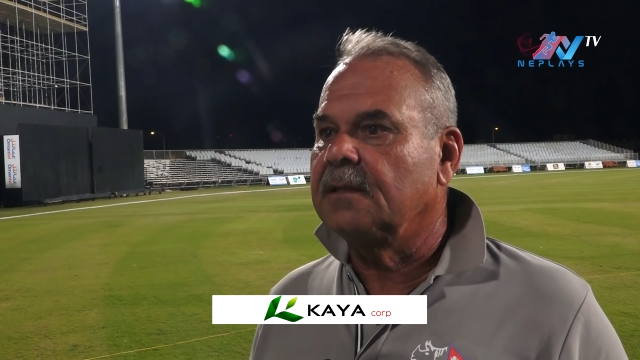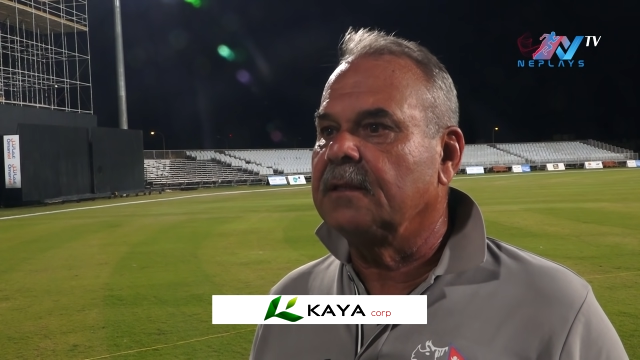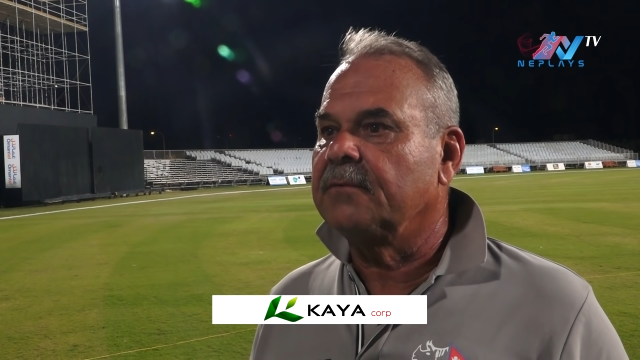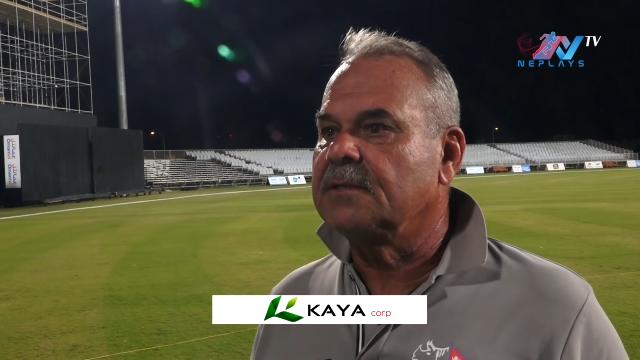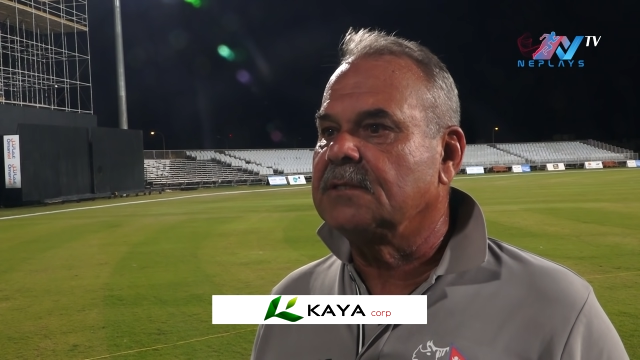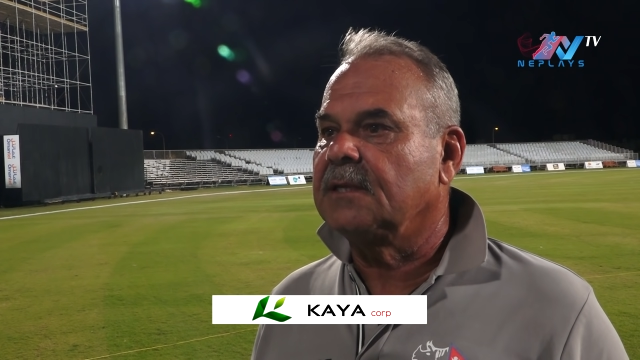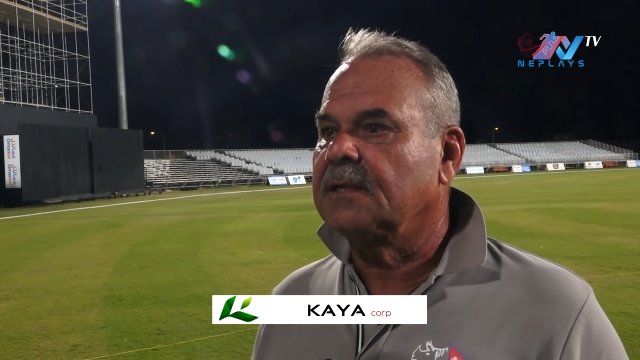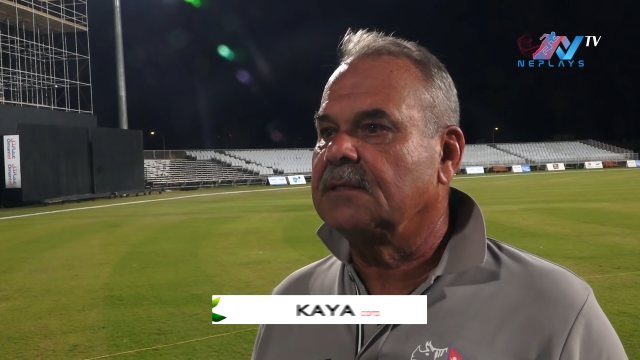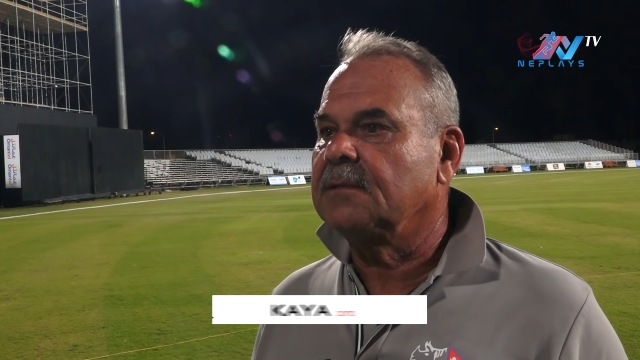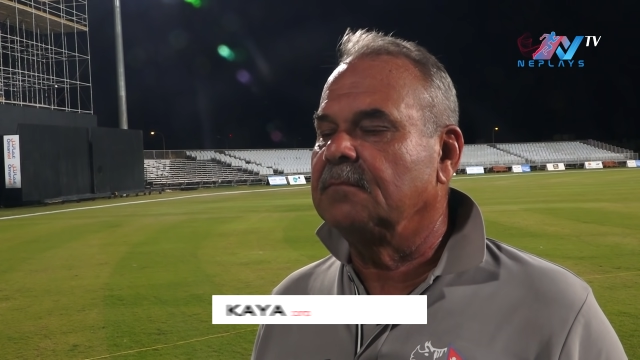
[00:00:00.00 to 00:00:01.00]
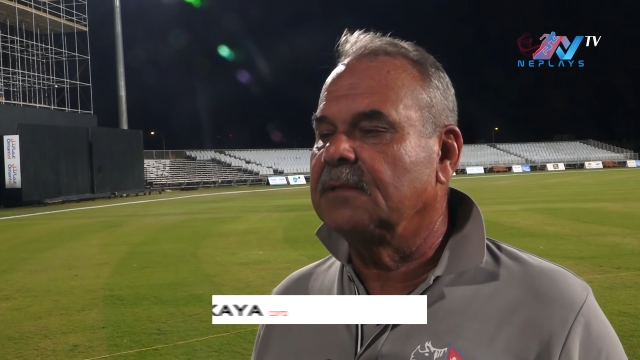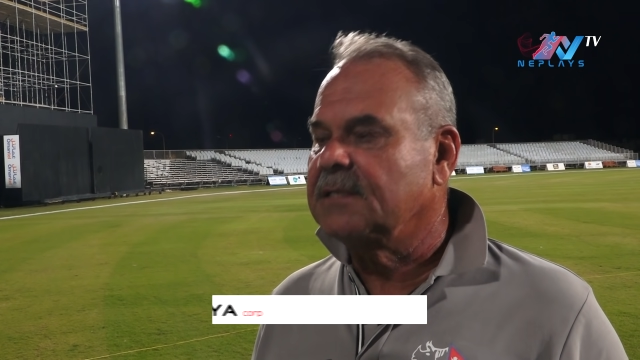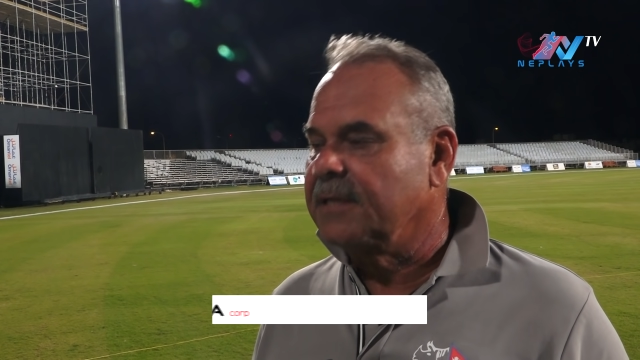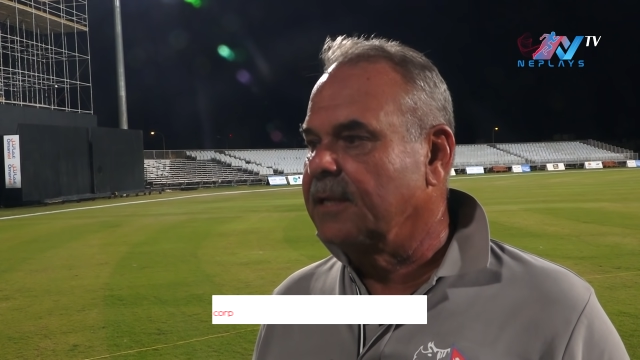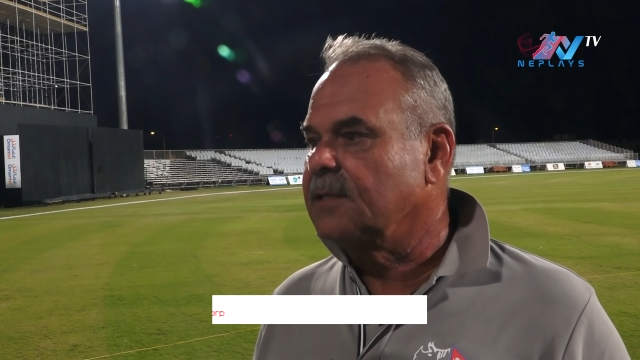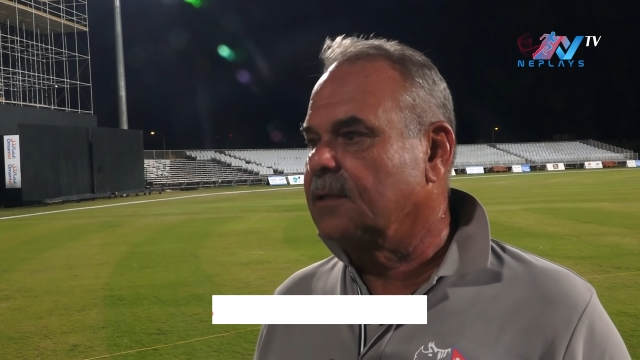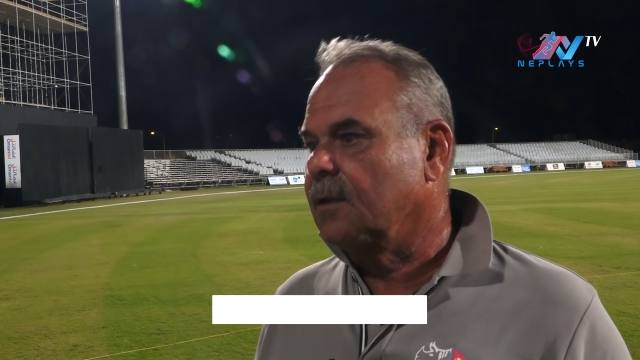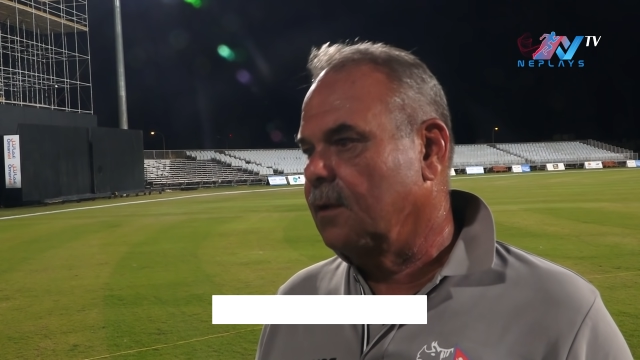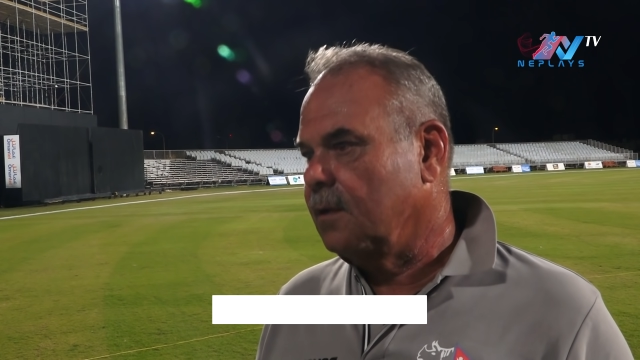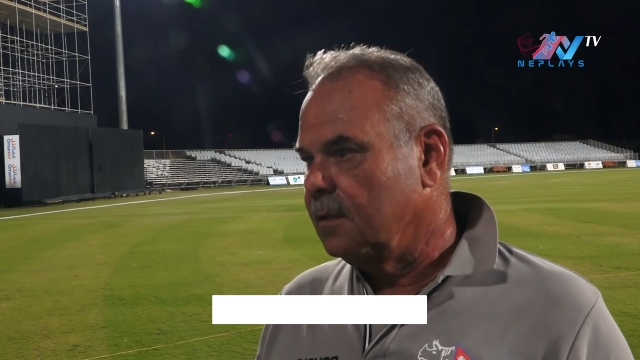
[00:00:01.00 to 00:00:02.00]
There was some mistakes
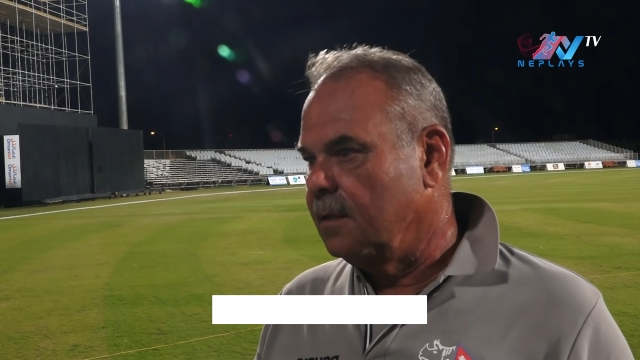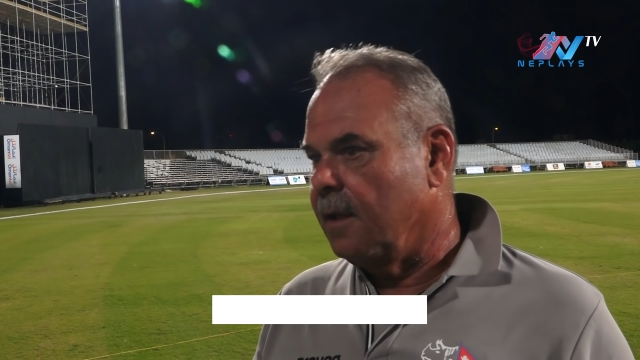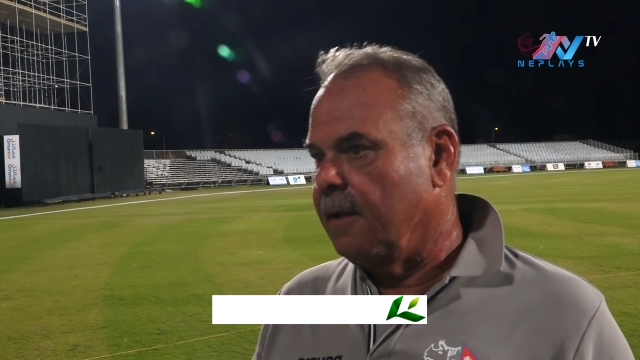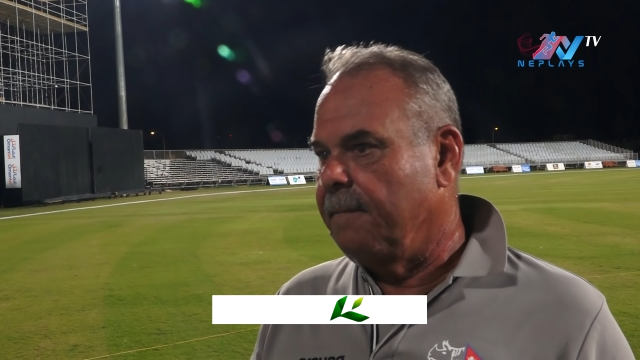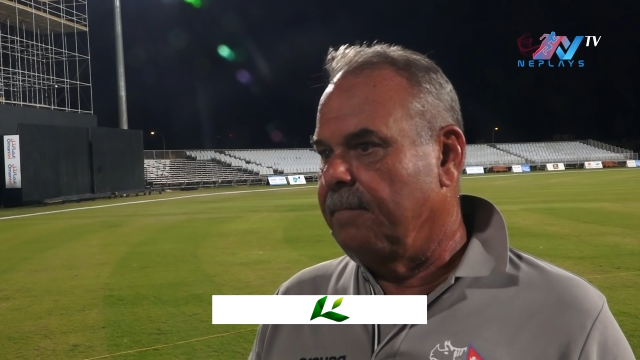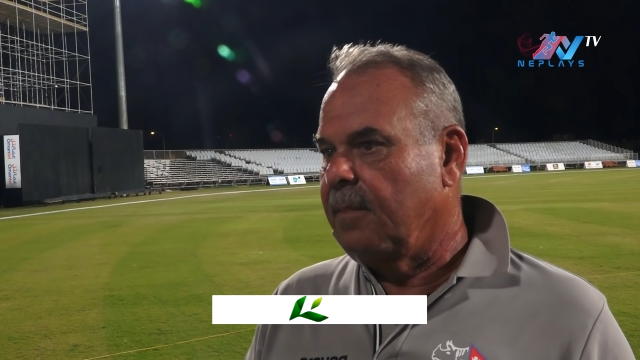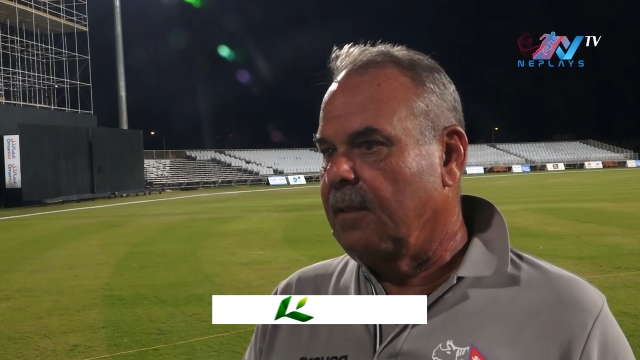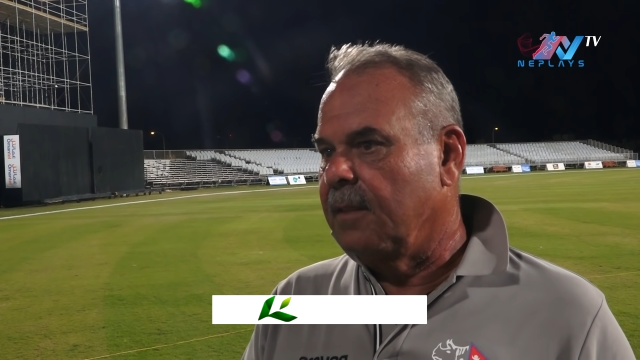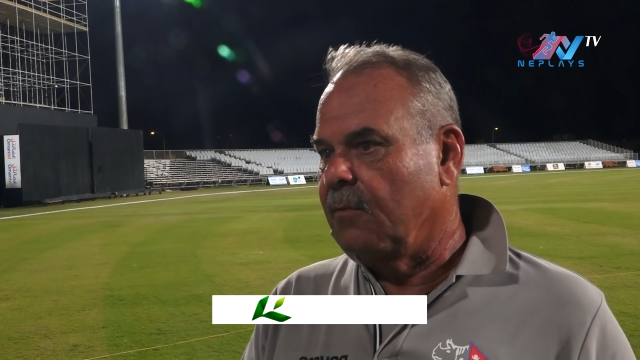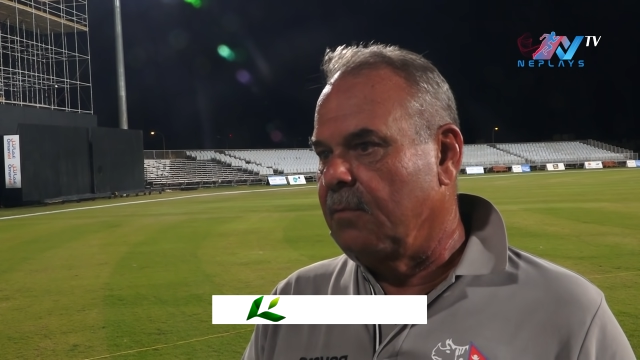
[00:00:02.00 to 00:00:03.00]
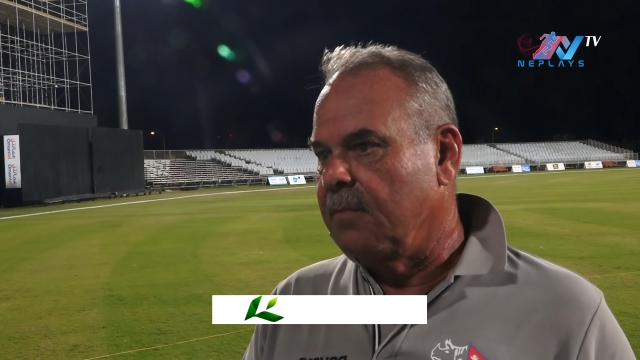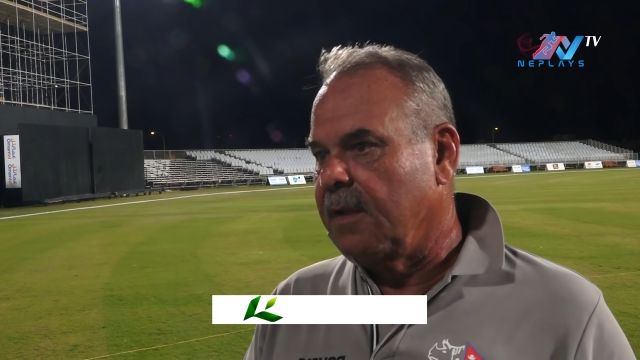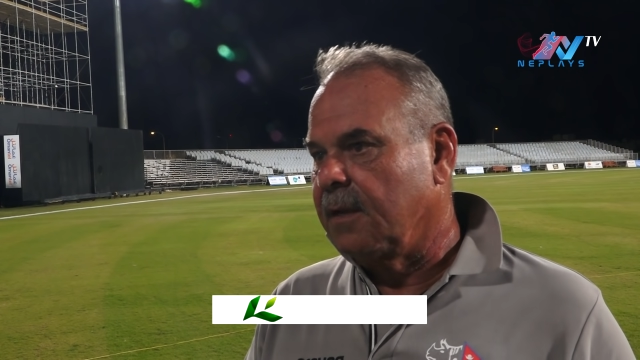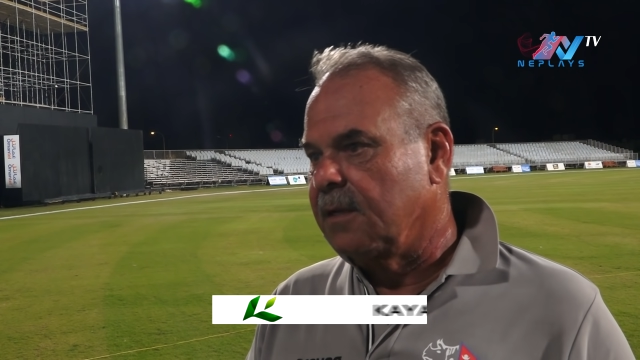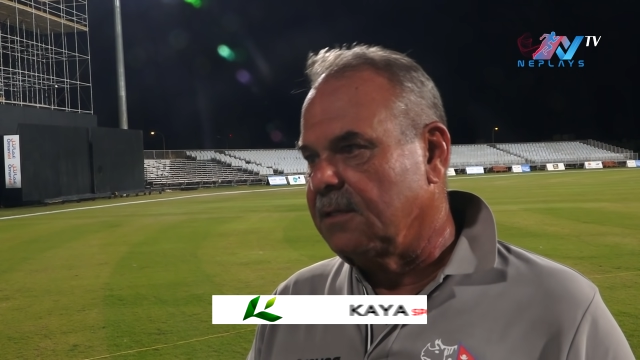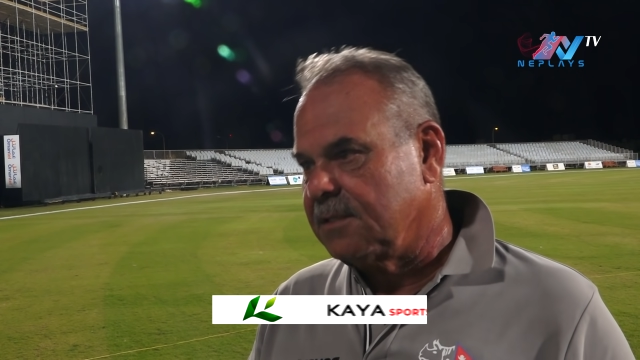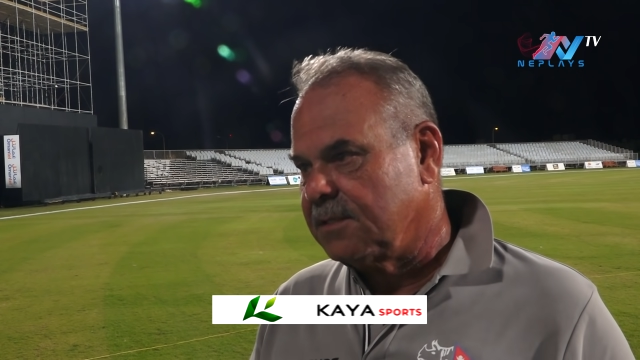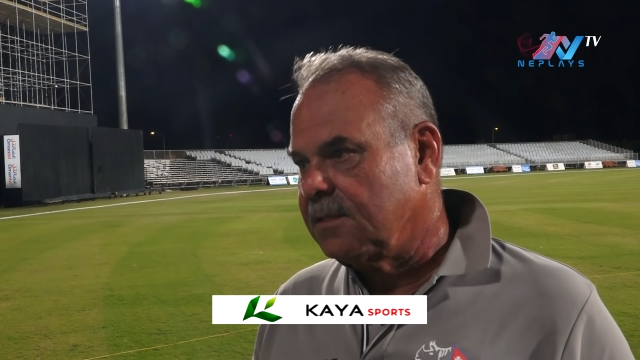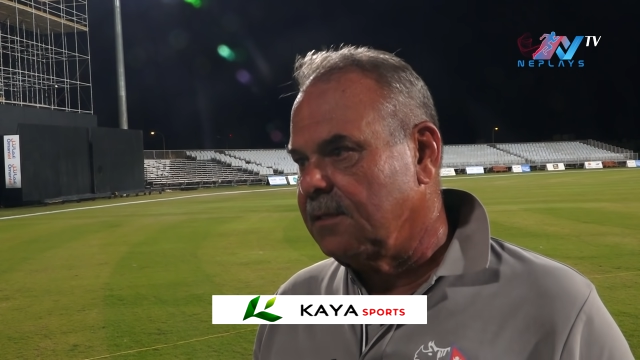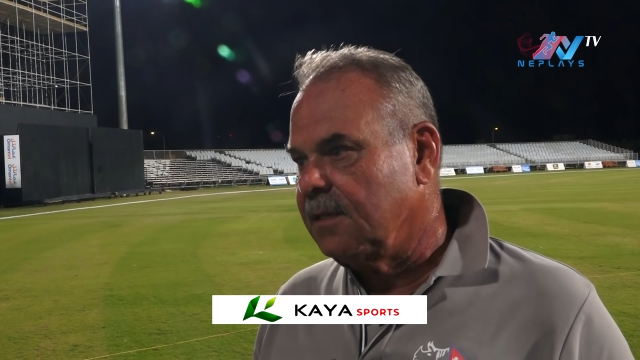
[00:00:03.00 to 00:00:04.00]
that were made
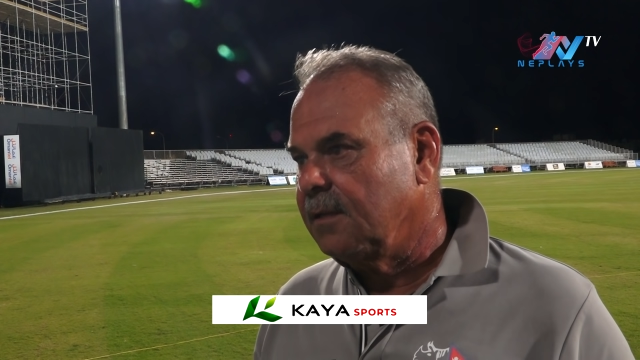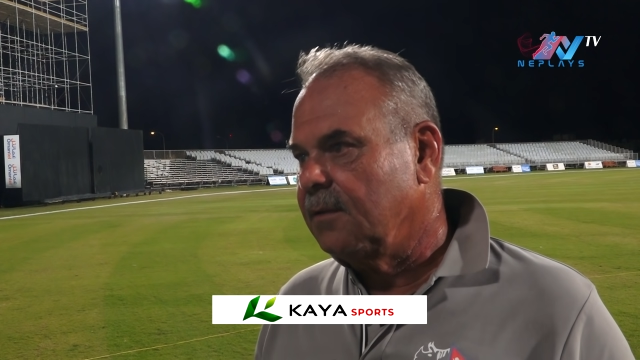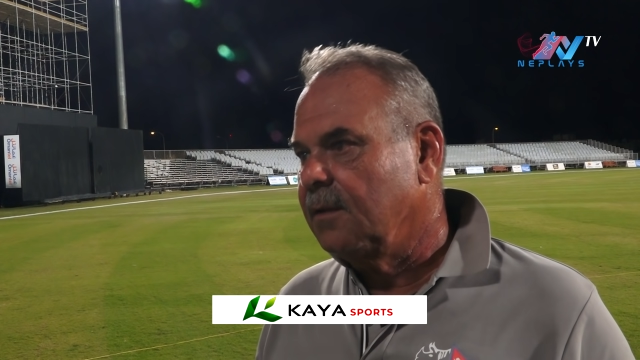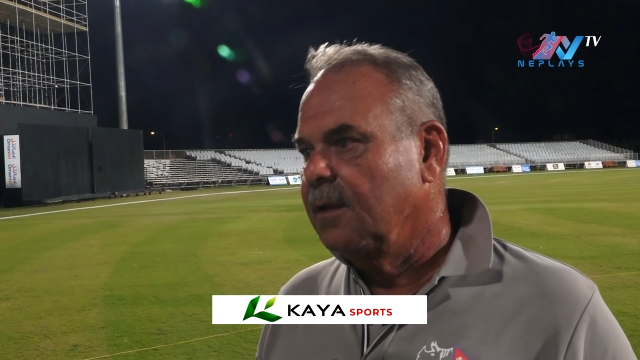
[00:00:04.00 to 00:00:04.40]
consistently.